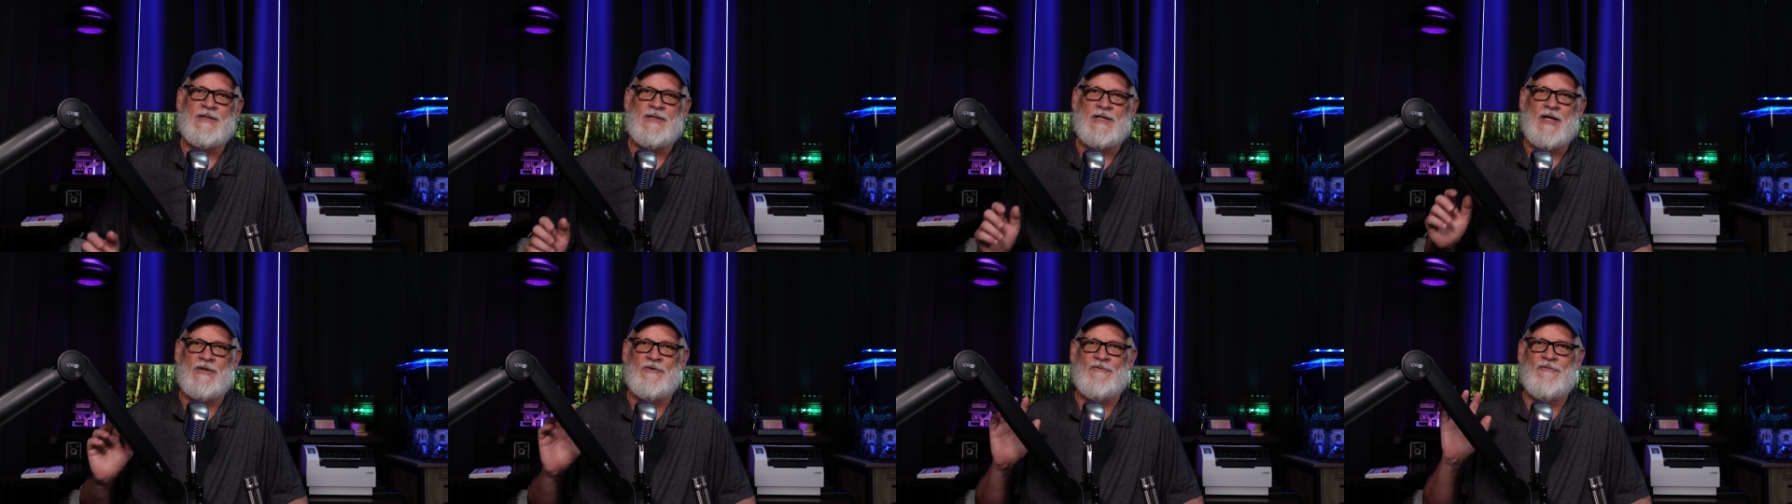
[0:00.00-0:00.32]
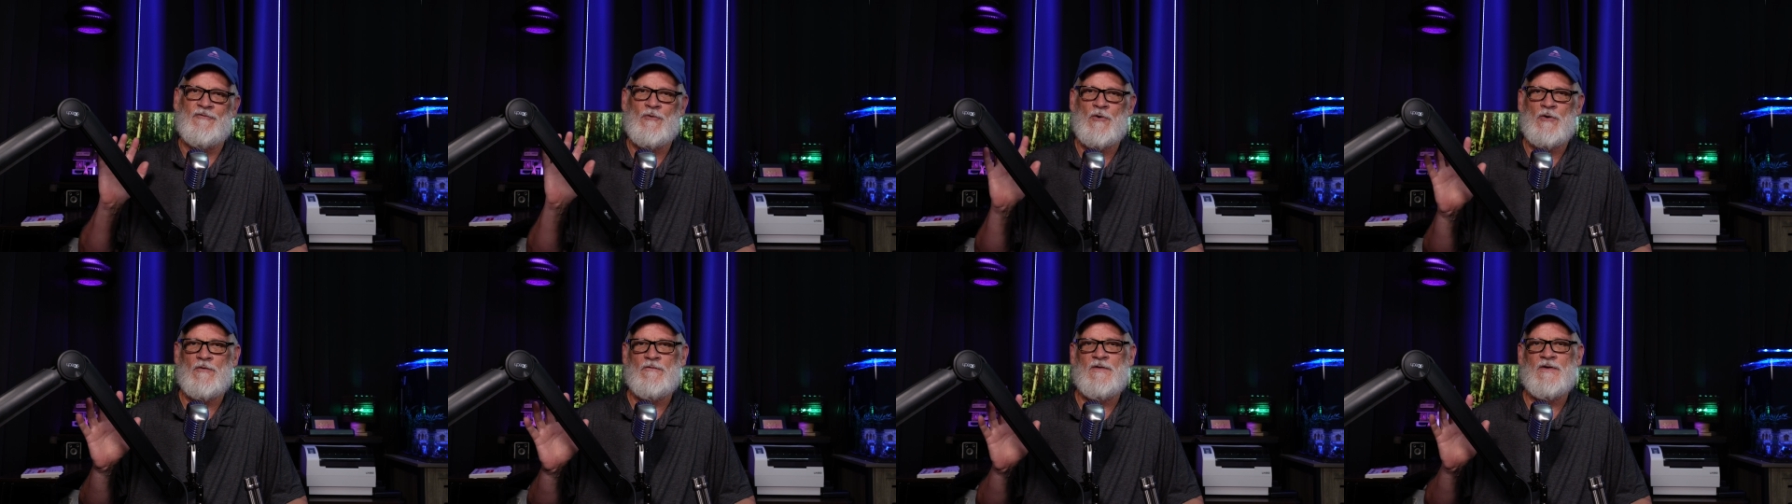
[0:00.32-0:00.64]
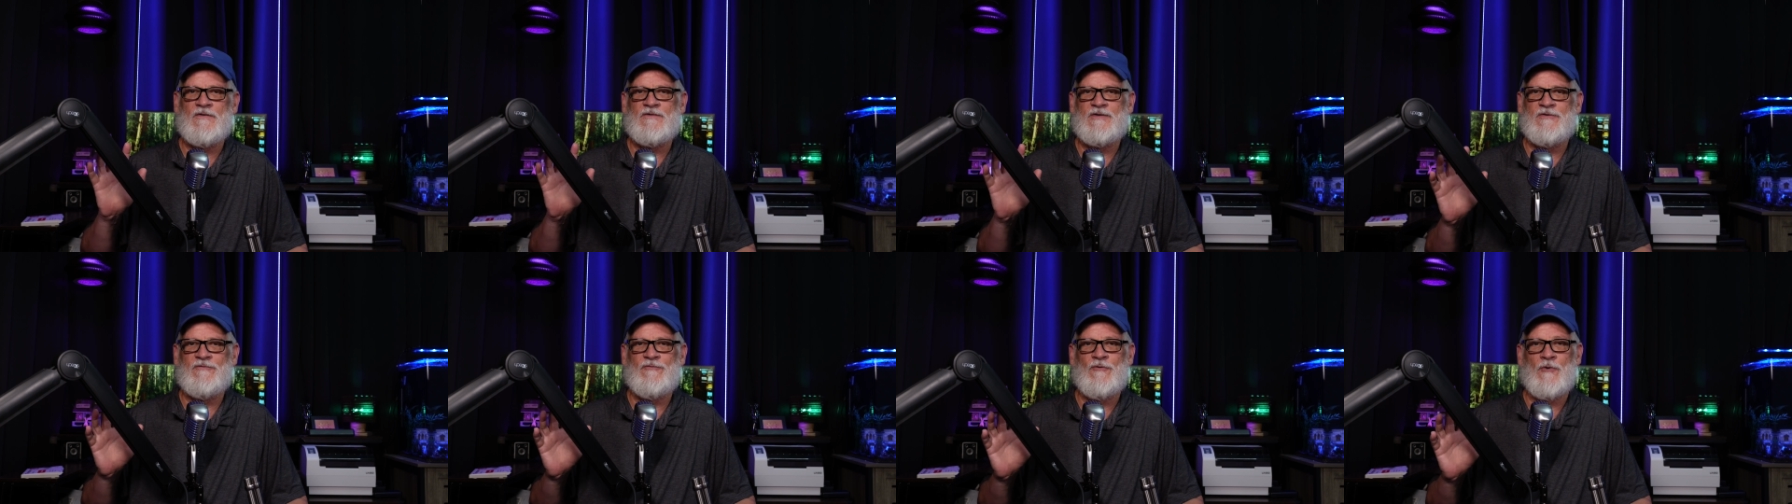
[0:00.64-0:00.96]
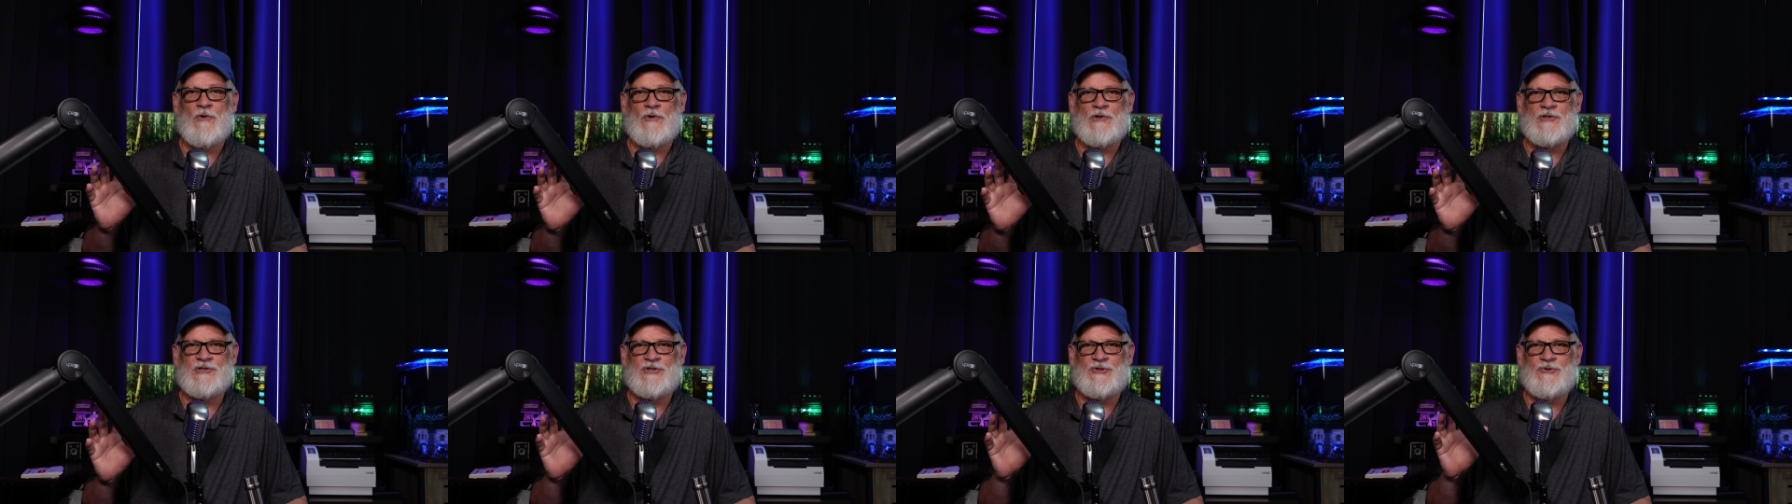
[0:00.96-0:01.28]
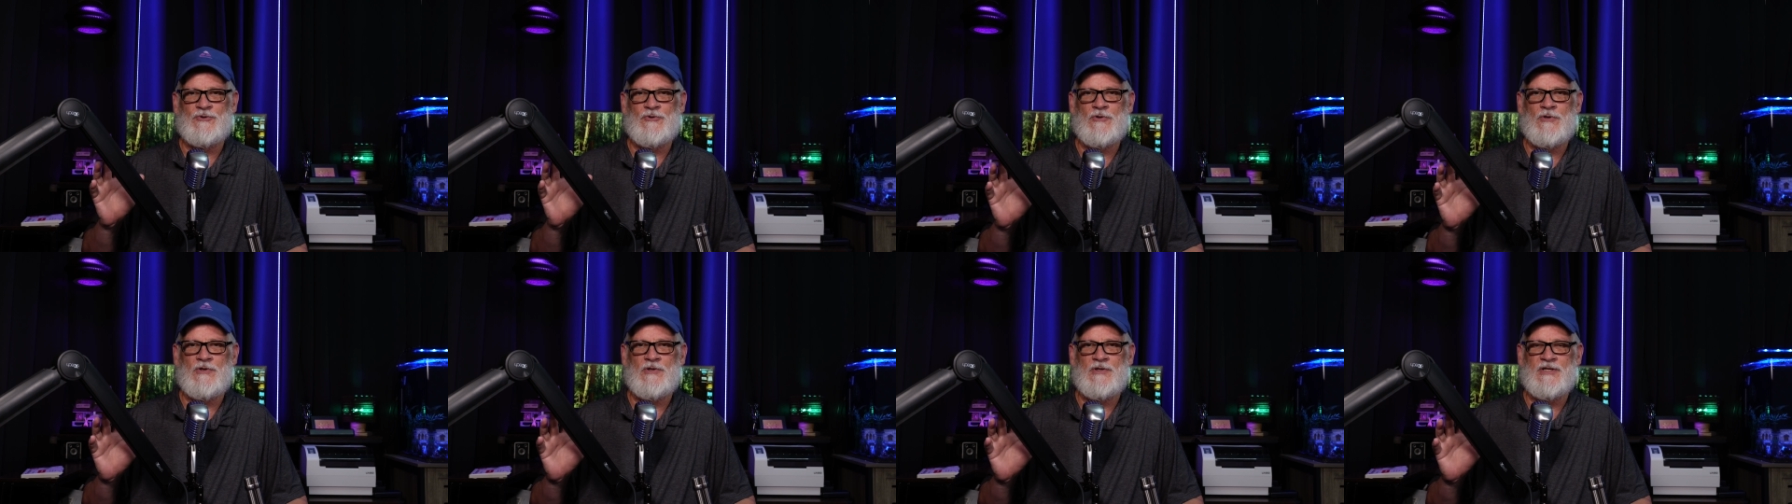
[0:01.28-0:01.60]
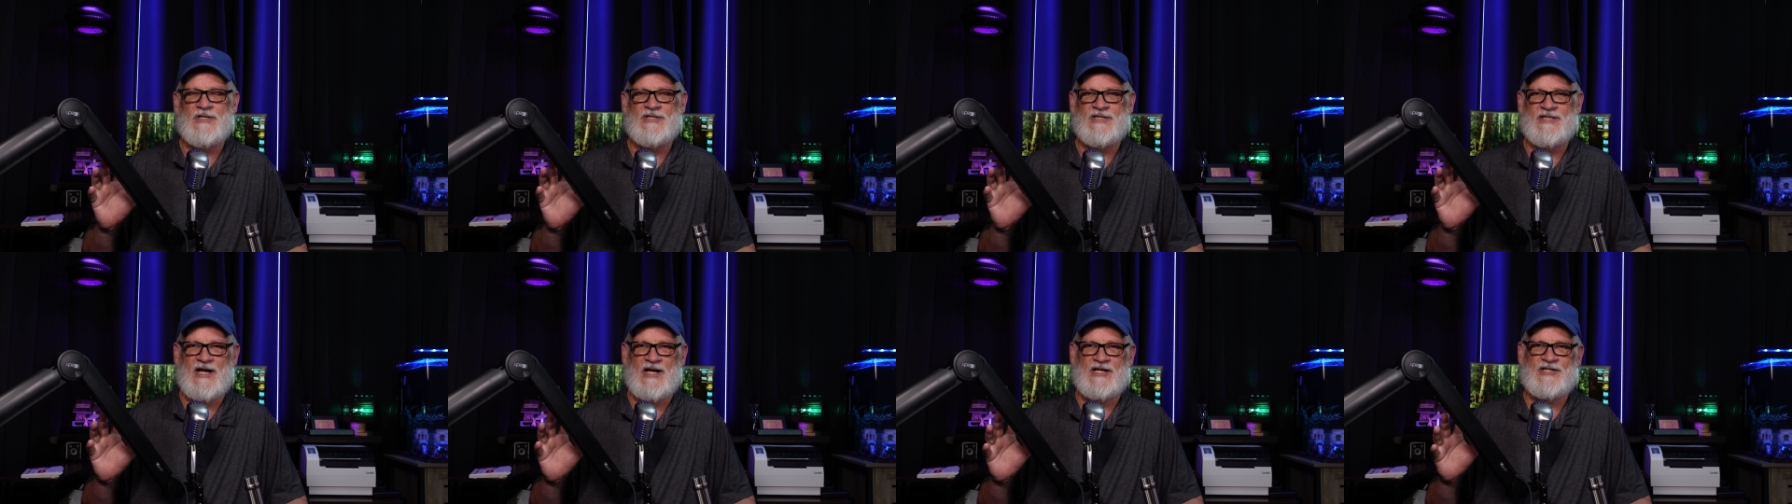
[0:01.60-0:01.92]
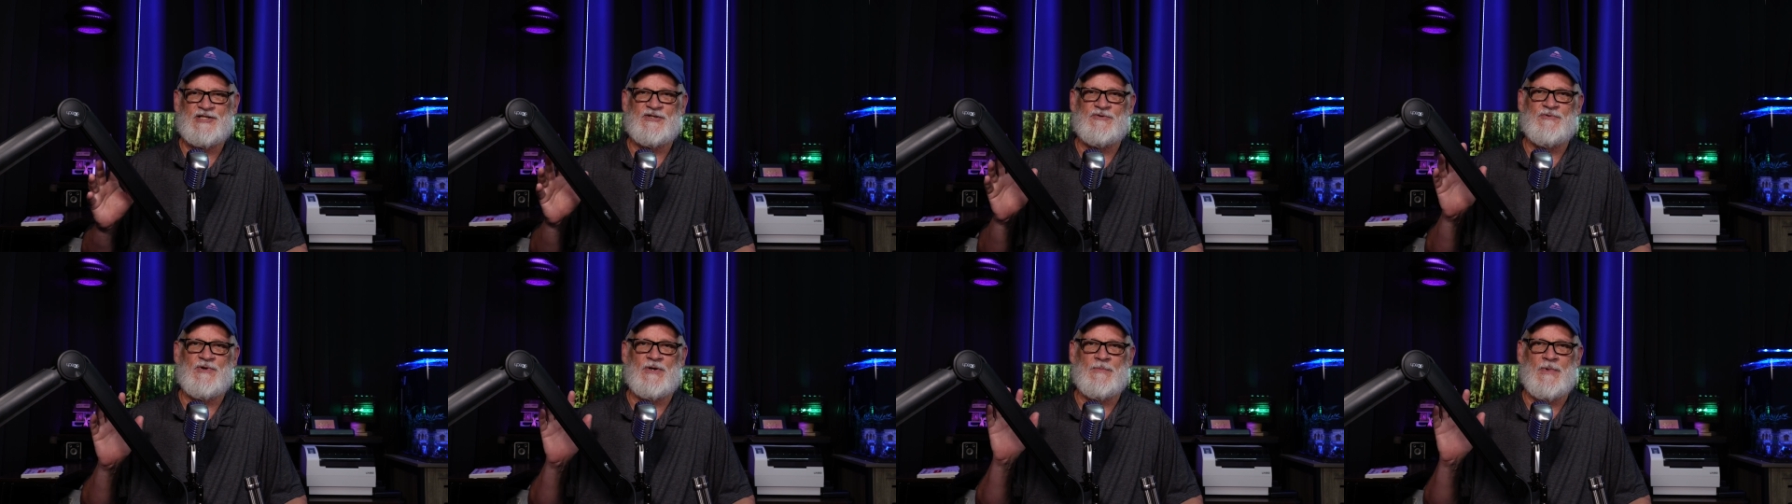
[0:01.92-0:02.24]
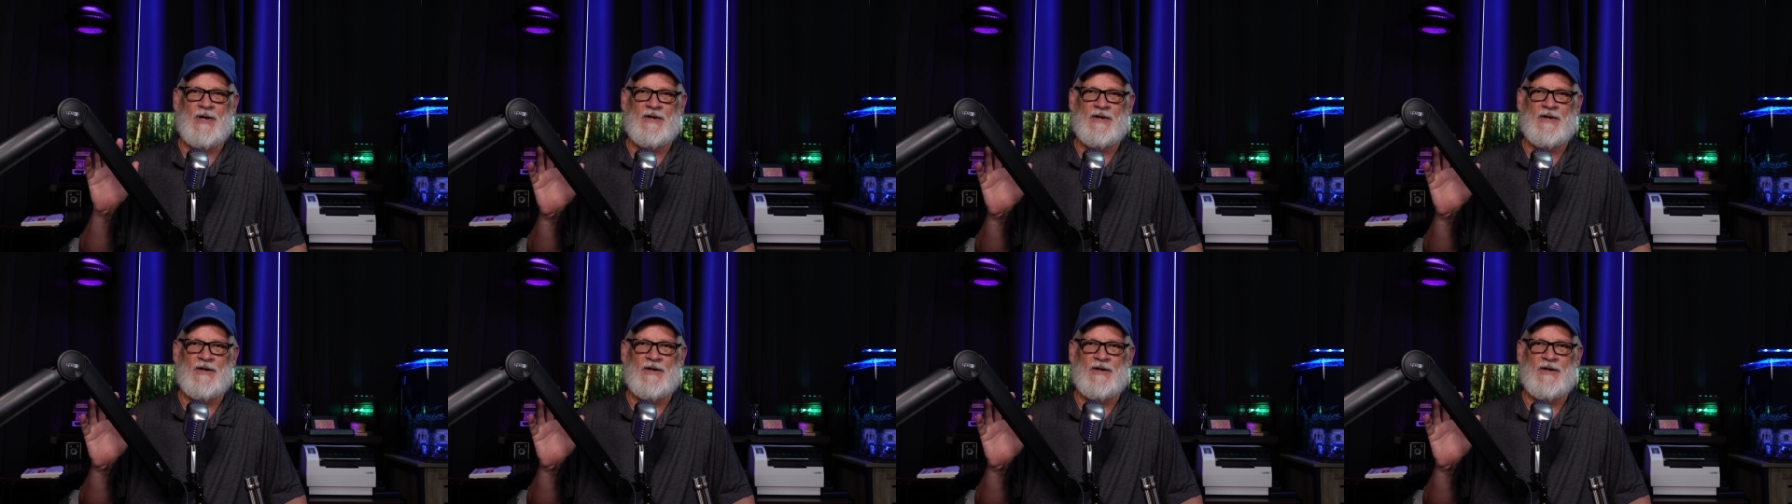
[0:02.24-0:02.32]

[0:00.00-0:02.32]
Now the 454 Casull is actually one